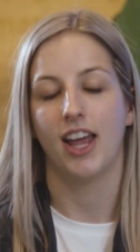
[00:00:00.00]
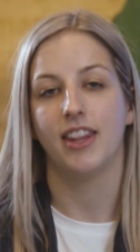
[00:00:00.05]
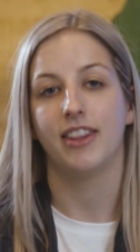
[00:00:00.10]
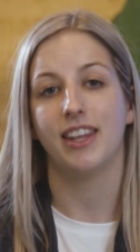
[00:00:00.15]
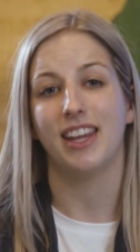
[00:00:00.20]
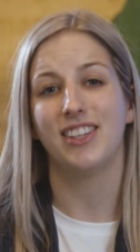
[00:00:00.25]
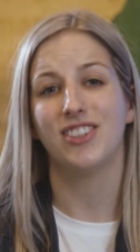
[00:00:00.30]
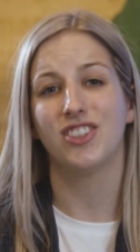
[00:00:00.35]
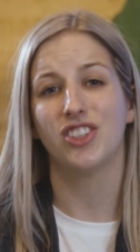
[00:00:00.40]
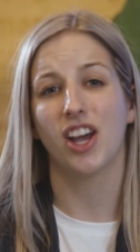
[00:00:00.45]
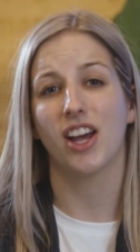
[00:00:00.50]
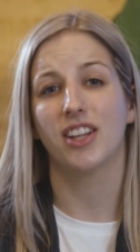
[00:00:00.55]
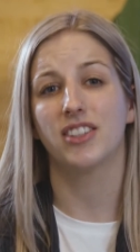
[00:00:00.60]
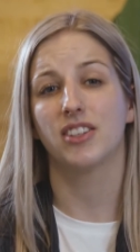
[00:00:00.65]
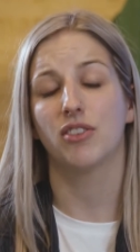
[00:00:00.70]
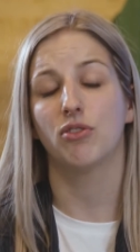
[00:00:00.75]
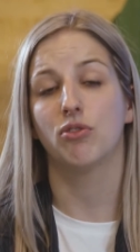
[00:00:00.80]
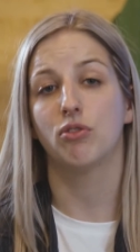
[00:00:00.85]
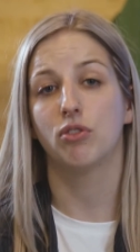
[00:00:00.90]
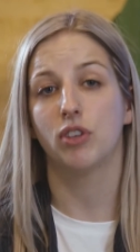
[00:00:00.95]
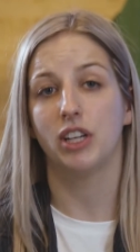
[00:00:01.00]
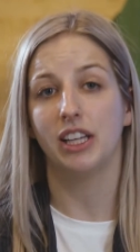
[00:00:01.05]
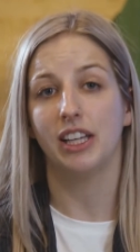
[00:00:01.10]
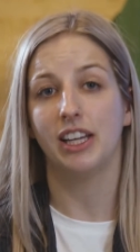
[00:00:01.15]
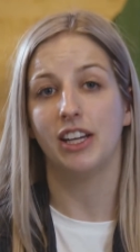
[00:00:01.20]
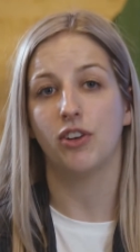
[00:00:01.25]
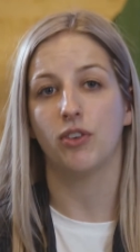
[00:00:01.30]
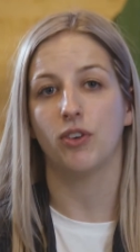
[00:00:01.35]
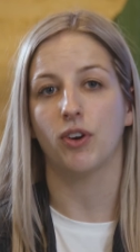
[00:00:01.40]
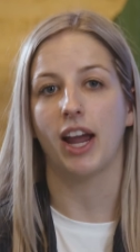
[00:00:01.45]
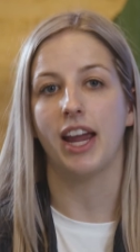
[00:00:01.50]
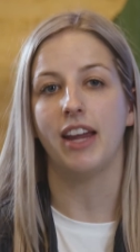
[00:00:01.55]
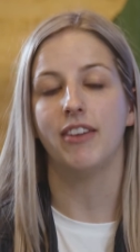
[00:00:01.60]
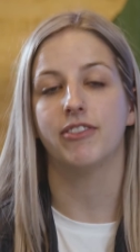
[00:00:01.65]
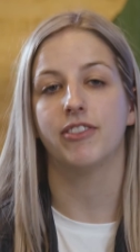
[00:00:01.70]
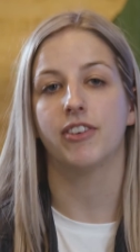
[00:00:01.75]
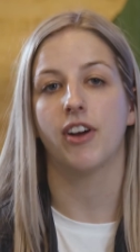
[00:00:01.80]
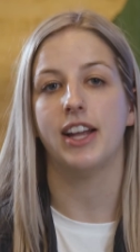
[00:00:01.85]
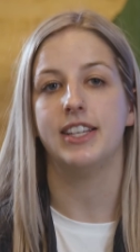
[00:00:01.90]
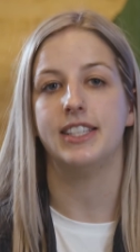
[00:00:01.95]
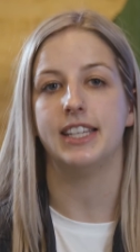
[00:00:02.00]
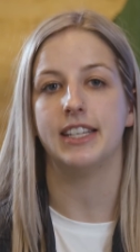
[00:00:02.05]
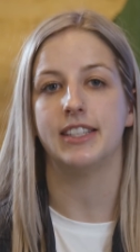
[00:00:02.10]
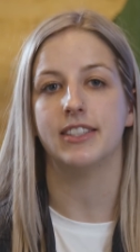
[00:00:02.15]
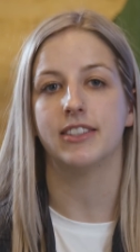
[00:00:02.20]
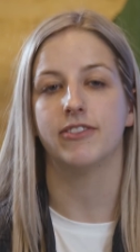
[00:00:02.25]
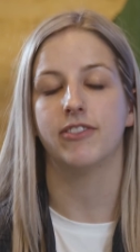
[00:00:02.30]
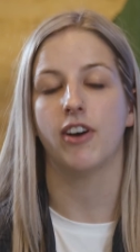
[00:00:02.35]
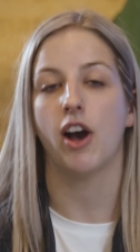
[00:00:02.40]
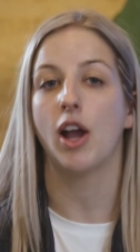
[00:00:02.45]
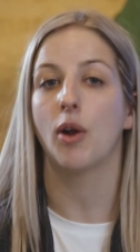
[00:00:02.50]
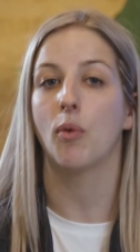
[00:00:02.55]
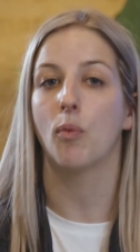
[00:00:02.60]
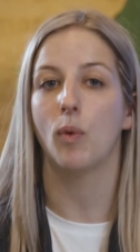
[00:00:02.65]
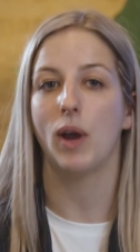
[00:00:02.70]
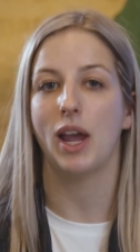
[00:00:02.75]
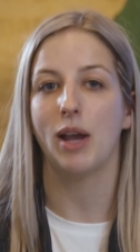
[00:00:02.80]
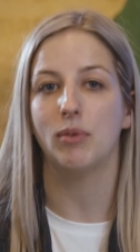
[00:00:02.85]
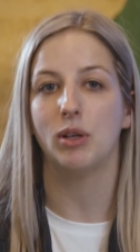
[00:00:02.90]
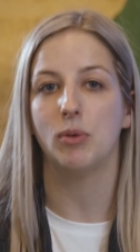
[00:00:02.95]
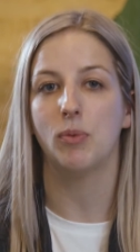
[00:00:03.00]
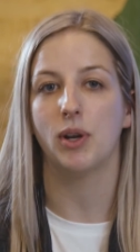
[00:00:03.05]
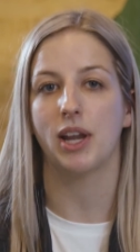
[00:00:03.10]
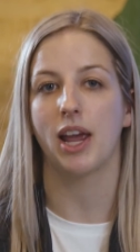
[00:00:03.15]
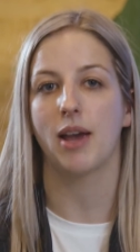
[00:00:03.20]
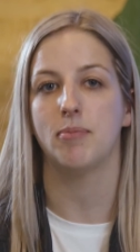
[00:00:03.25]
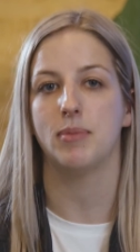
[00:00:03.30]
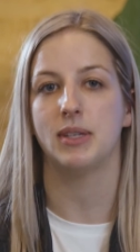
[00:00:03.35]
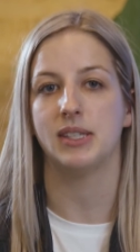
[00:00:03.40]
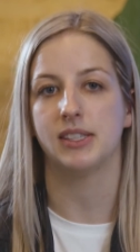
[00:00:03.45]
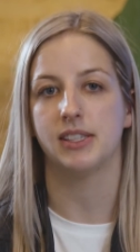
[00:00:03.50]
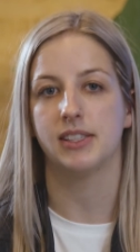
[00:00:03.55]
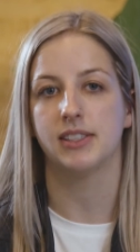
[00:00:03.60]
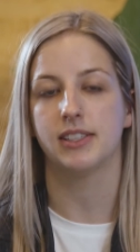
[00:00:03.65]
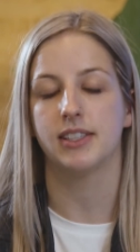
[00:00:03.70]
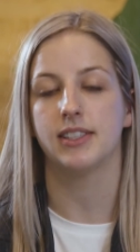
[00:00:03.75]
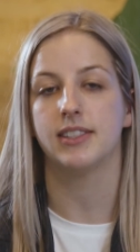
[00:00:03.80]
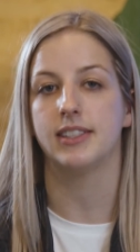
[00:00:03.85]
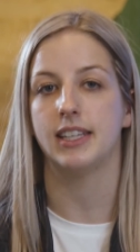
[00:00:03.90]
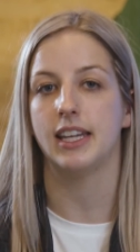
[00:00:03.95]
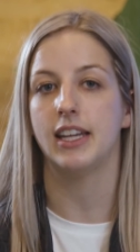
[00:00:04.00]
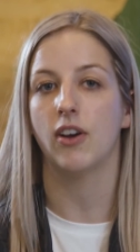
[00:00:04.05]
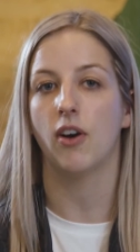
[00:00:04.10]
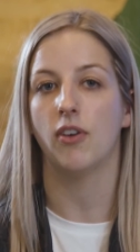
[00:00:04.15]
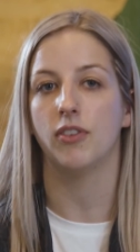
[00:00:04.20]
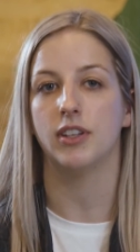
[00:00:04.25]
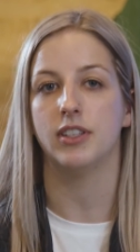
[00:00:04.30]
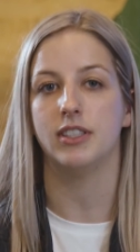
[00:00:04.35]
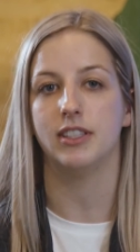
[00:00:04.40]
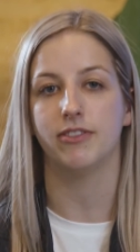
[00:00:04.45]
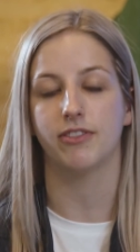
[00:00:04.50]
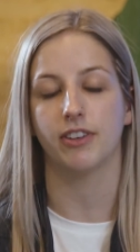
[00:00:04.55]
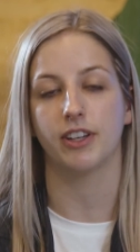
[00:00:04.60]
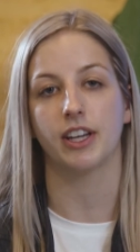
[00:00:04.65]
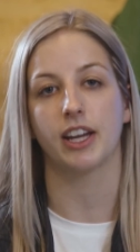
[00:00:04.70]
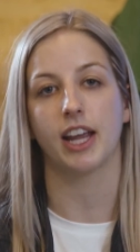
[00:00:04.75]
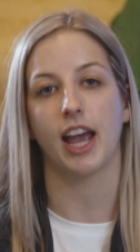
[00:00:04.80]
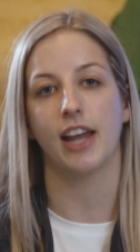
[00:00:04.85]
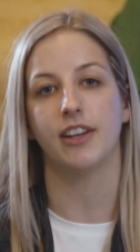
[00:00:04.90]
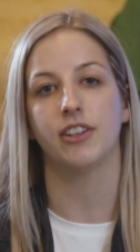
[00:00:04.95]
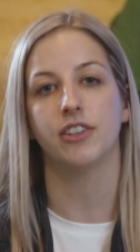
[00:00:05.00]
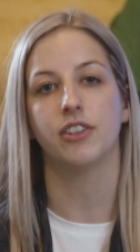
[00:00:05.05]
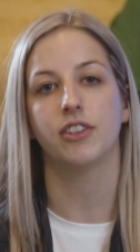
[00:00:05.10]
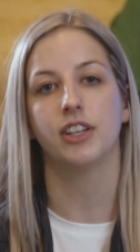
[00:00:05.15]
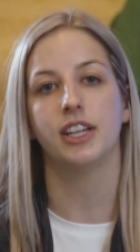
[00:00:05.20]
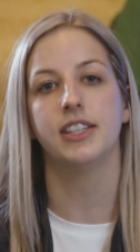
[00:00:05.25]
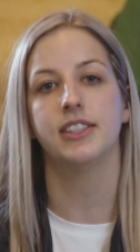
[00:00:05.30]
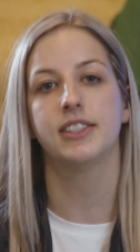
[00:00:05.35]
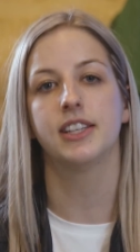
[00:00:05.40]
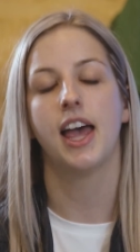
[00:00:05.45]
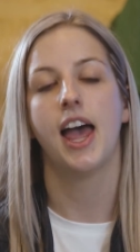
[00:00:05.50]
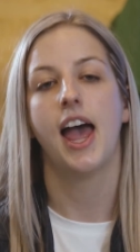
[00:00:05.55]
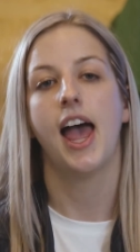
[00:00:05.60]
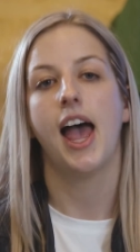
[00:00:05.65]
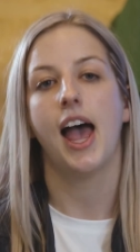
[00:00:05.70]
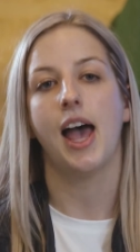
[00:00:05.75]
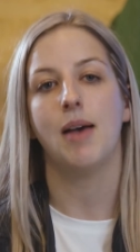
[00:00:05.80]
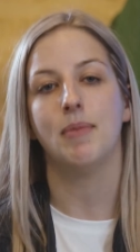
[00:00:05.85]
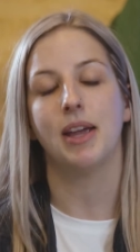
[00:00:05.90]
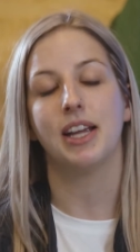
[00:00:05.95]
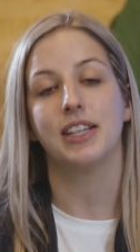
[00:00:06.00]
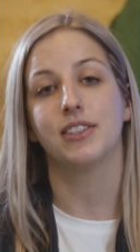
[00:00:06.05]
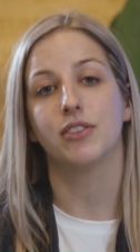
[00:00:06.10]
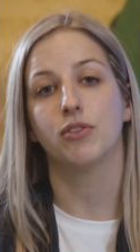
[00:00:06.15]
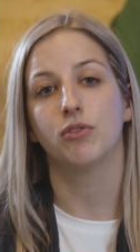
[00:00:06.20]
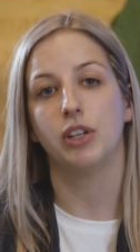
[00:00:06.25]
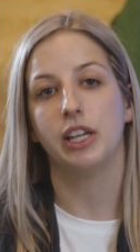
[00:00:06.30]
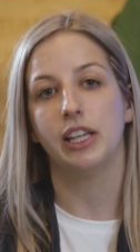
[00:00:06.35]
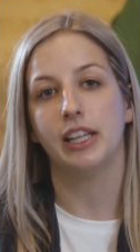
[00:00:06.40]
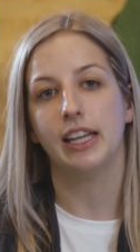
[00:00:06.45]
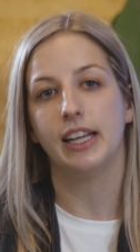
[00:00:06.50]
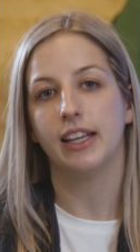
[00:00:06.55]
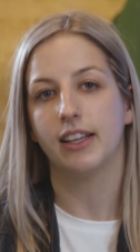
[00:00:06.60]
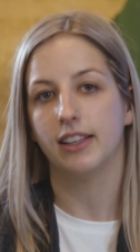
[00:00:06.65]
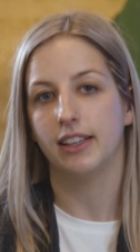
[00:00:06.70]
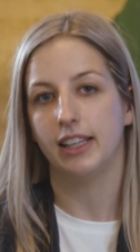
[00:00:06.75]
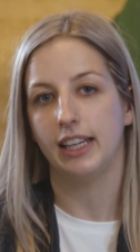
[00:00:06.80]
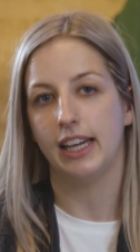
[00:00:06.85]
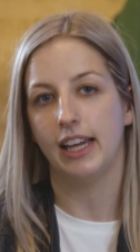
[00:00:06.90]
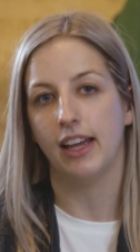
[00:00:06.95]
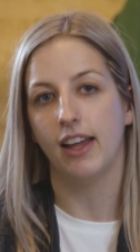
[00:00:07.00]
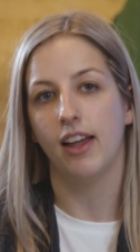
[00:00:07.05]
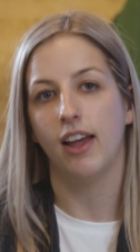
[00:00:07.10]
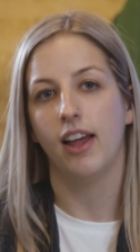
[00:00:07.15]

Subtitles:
These charts are really great for identifying where we want our business to sit on the different categories and makes it really clear